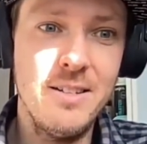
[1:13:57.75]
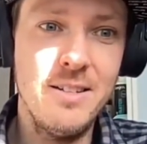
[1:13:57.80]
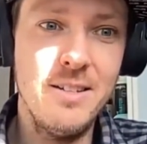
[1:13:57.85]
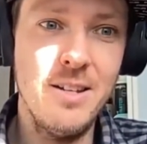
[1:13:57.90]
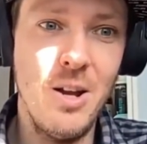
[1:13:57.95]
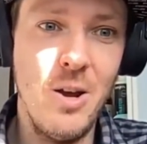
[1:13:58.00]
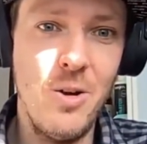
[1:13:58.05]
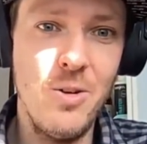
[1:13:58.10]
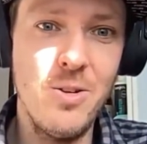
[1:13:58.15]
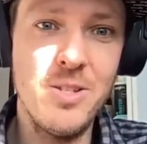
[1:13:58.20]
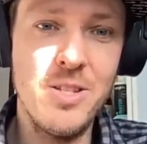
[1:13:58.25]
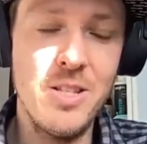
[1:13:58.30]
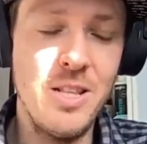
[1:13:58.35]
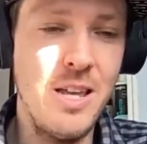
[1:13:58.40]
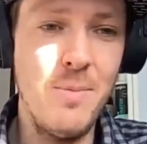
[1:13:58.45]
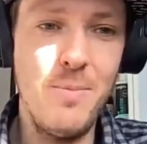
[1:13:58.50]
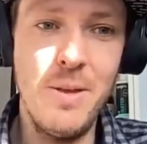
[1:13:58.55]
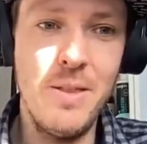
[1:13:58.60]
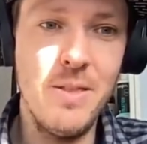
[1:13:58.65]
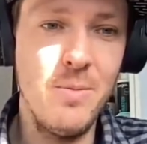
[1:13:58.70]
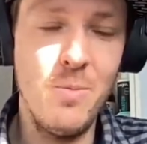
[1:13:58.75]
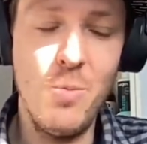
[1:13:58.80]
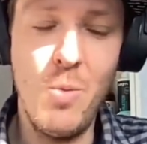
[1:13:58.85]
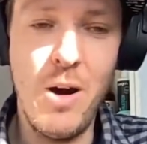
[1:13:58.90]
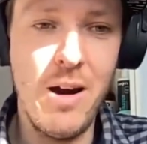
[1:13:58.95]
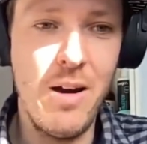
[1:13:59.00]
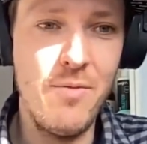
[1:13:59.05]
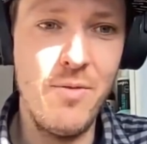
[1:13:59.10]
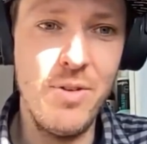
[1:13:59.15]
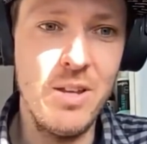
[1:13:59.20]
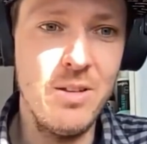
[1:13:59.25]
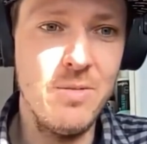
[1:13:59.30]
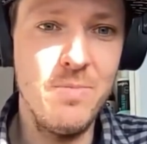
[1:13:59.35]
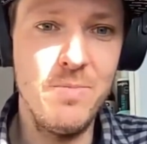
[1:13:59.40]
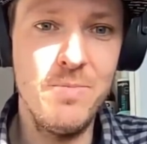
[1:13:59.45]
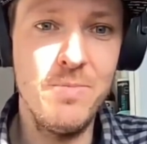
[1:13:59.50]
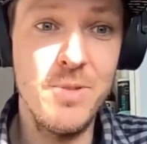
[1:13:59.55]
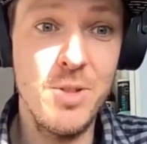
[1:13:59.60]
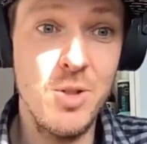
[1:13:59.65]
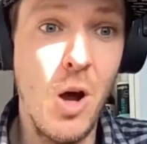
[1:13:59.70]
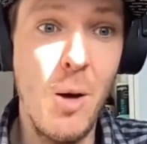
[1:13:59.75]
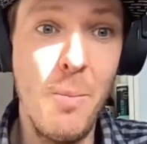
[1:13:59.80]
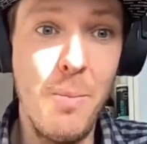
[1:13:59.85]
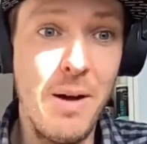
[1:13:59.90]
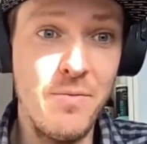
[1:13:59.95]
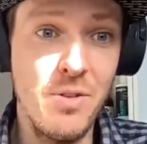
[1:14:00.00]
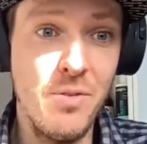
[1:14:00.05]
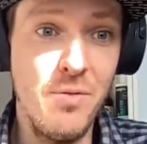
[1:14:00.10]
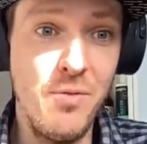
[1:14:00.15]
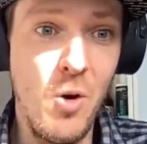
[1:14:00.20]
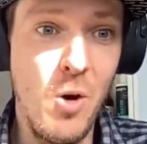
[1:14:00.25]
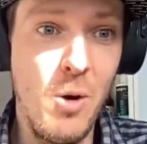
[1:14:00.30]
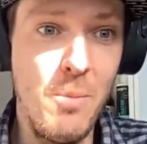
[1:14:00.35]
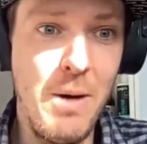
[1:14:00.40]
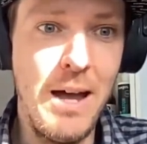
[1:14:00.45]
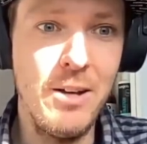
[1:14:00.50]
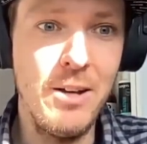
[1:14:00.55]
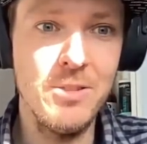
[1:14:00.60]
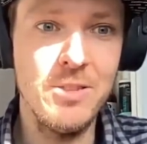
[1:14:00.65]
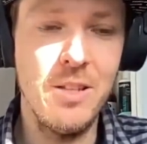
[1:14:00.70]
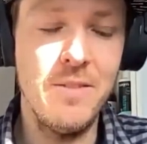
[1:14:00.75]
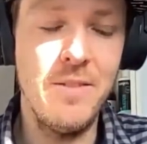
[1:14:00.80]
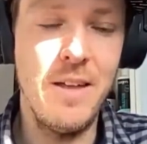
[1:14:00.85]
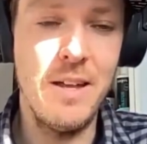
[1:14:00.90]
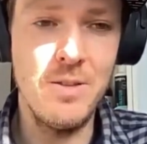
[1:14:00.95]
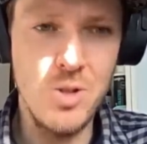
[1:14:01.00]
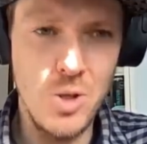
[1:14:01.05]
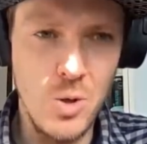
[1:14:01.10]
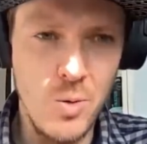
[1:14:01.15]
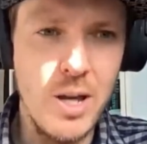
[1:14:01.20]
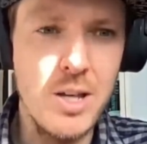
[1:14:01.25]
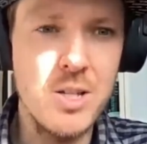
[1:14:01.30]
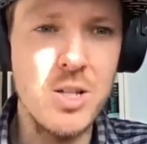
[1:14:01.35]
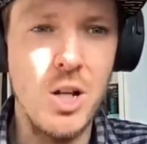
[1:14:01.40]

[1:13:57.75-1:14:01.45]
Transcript: You know, sleep in wherever you stop after 4 miles, and then do it as a